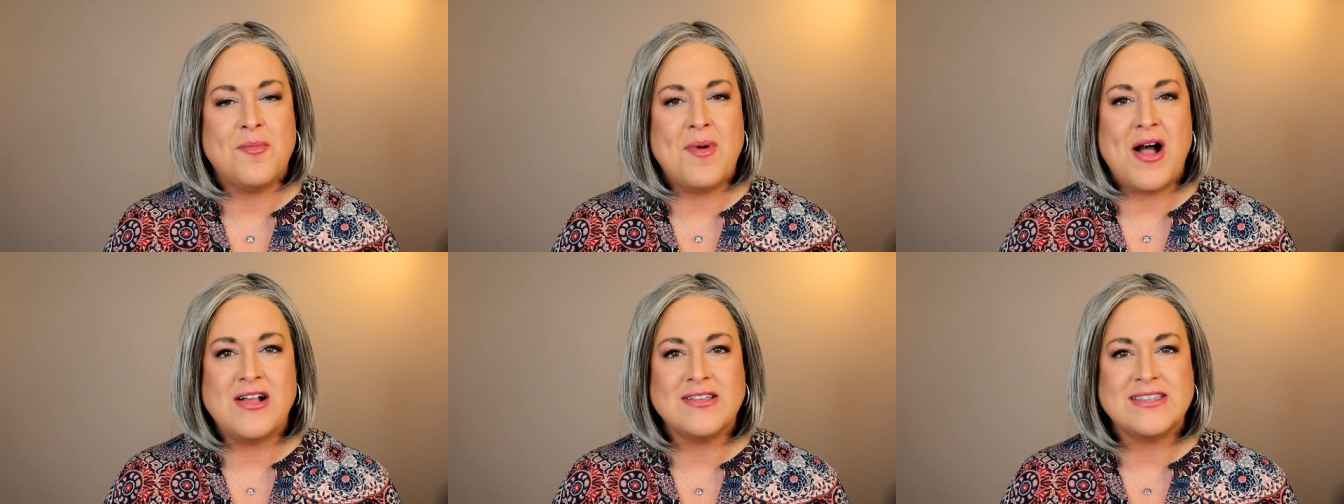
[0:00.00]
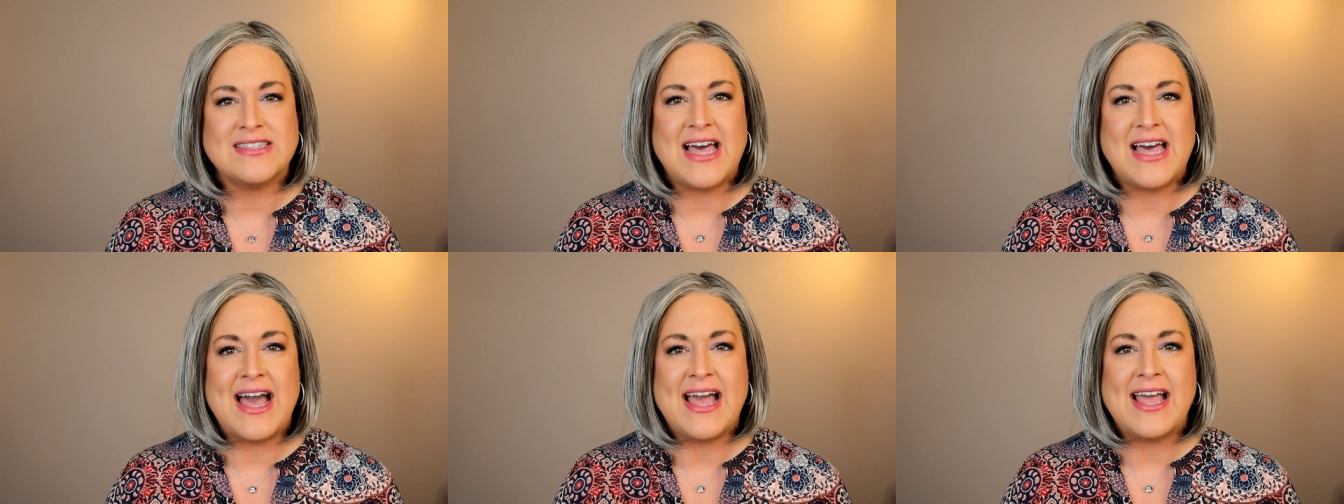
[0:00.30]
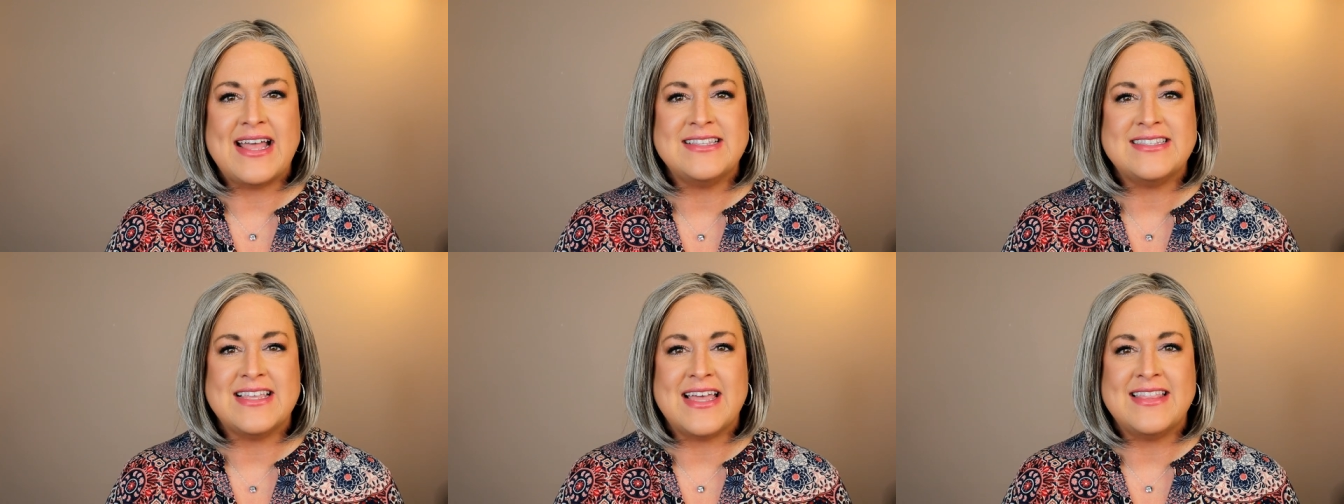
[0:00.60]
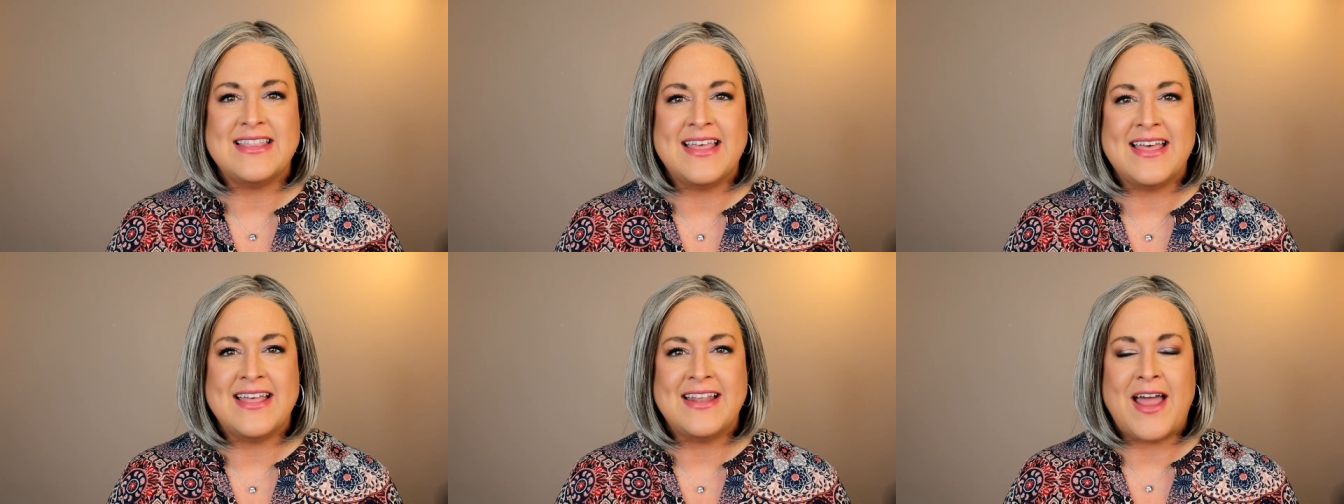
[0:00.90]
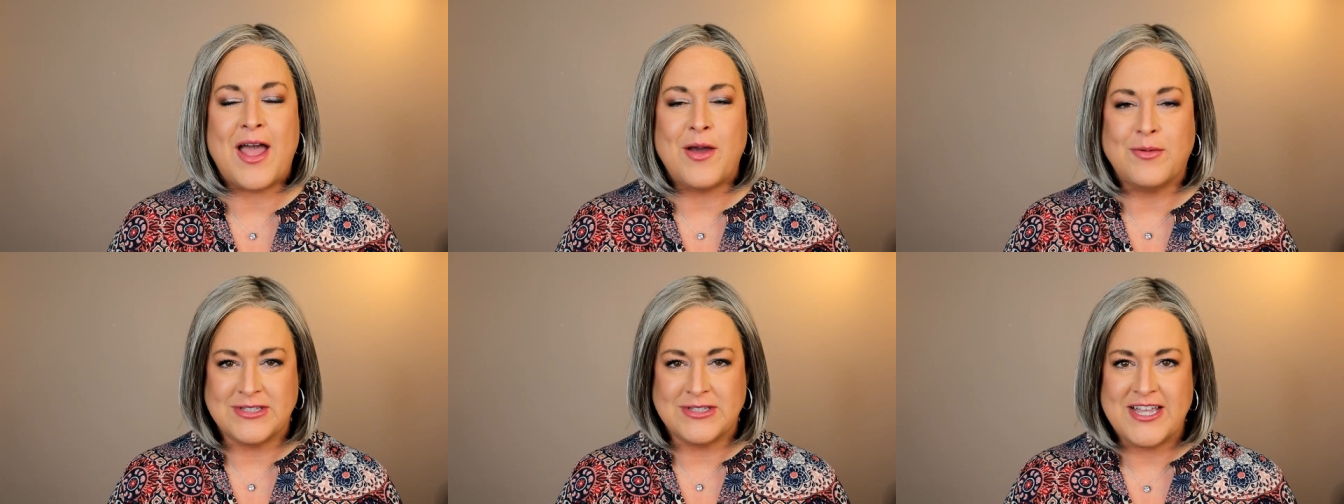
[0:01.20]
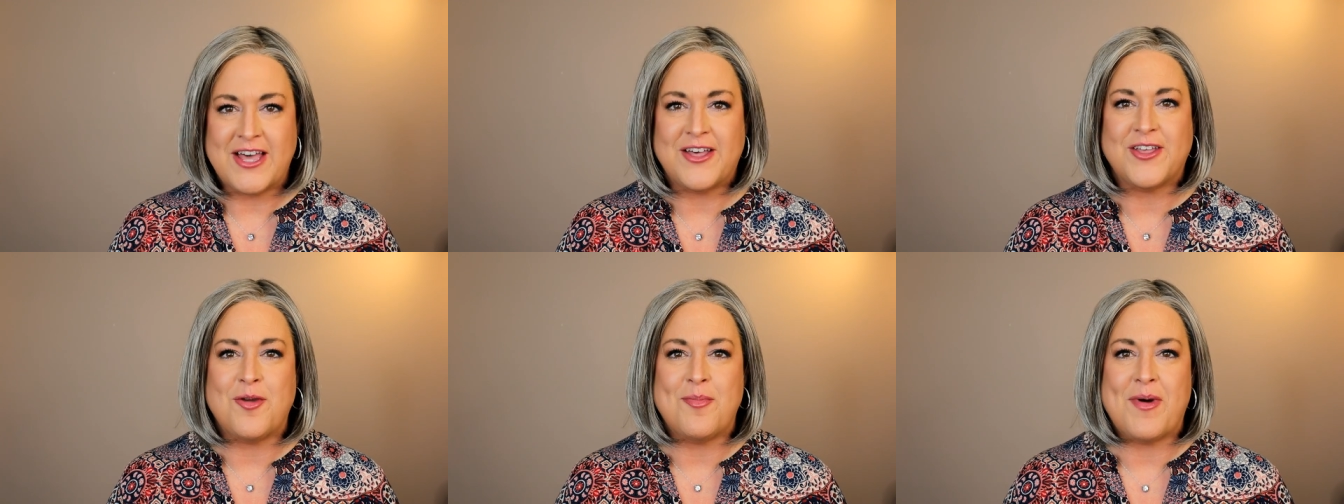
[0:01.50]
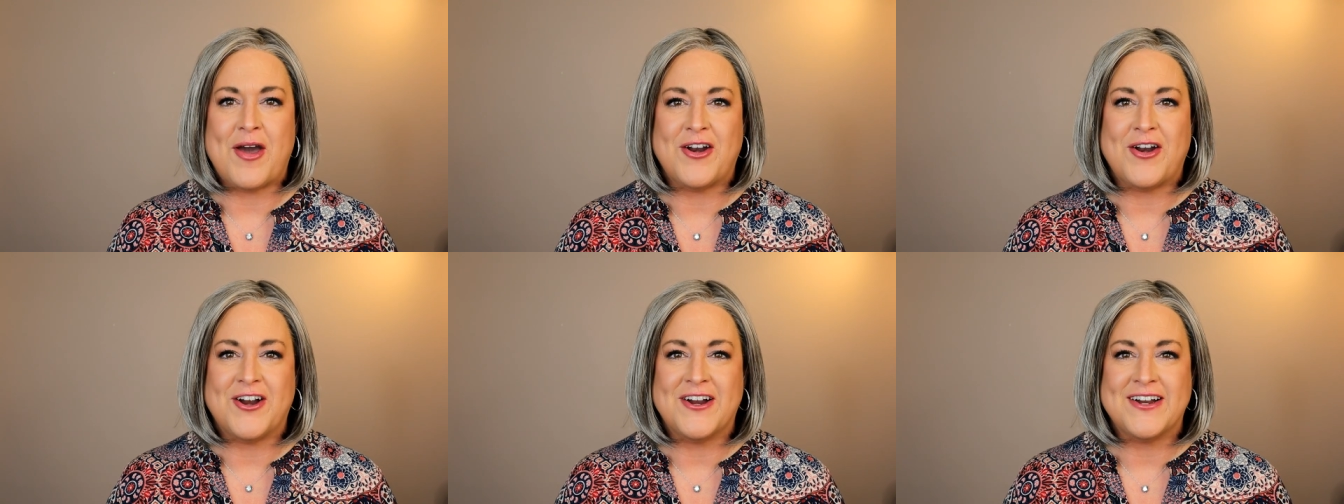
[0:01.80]
from all sides and then I will tell you
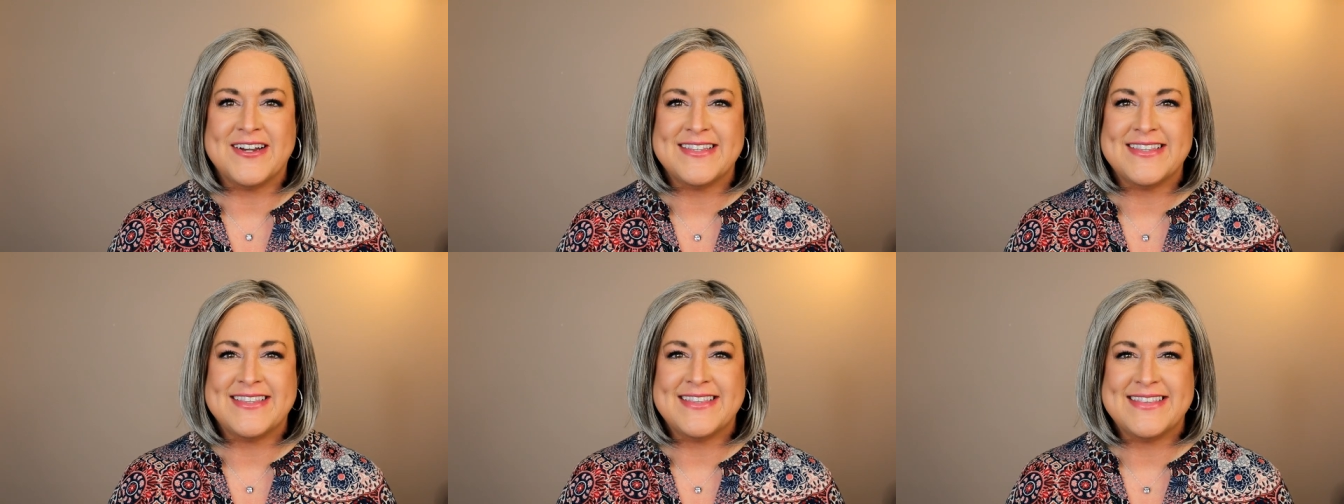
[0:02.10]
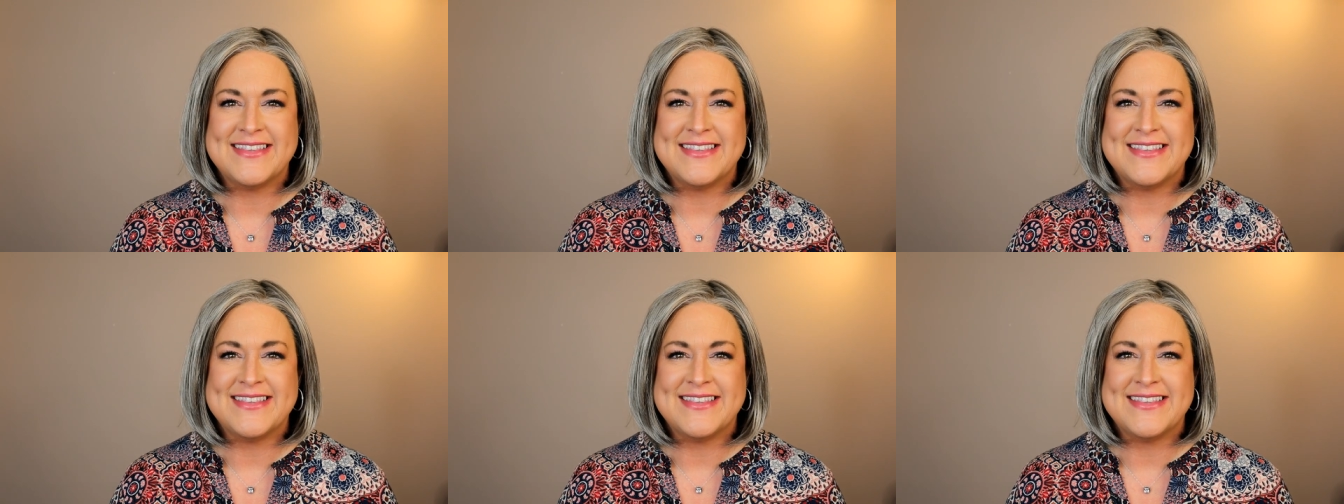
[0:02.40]
about her.